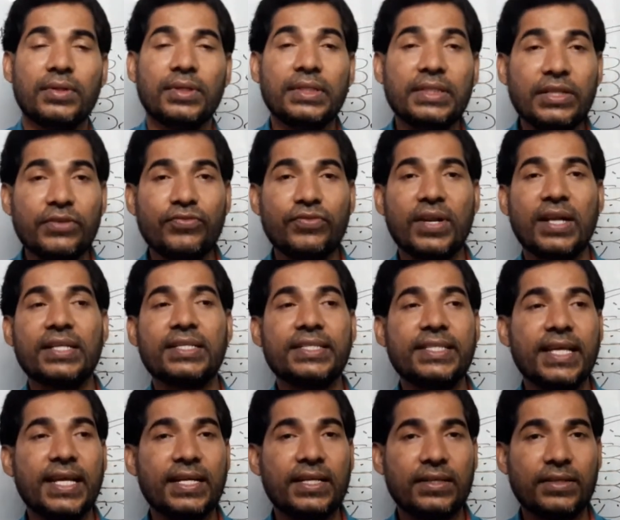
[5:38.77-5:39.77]

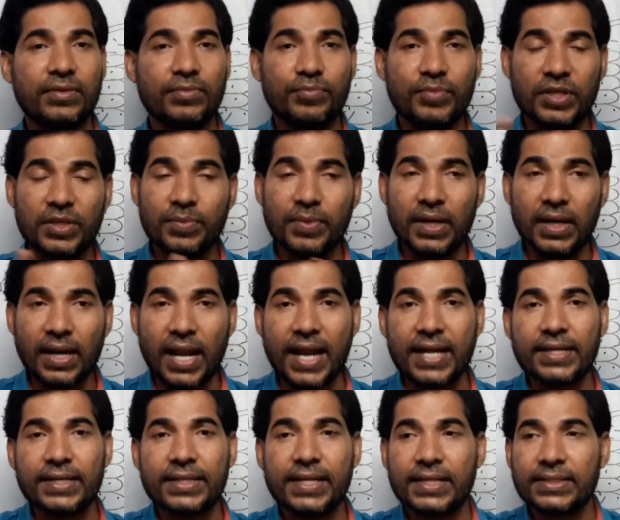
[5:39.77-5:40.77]
differentiate between
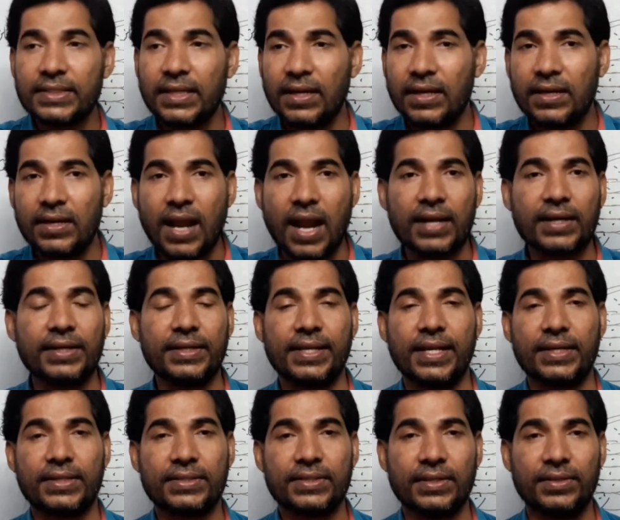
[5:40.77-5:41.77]
light reaction and dark
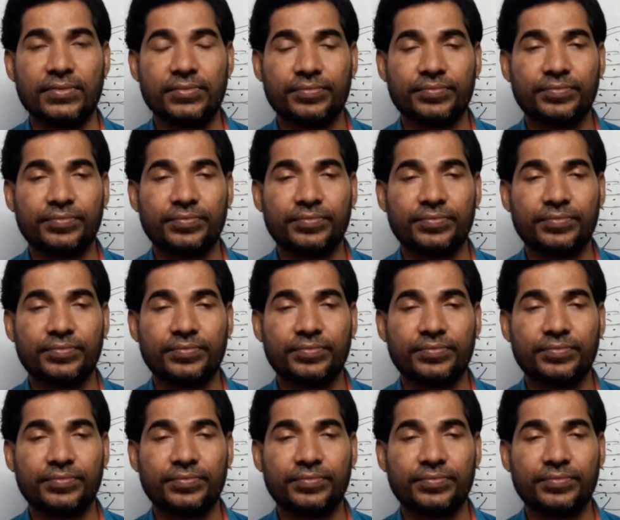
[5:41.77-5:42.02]
reaction.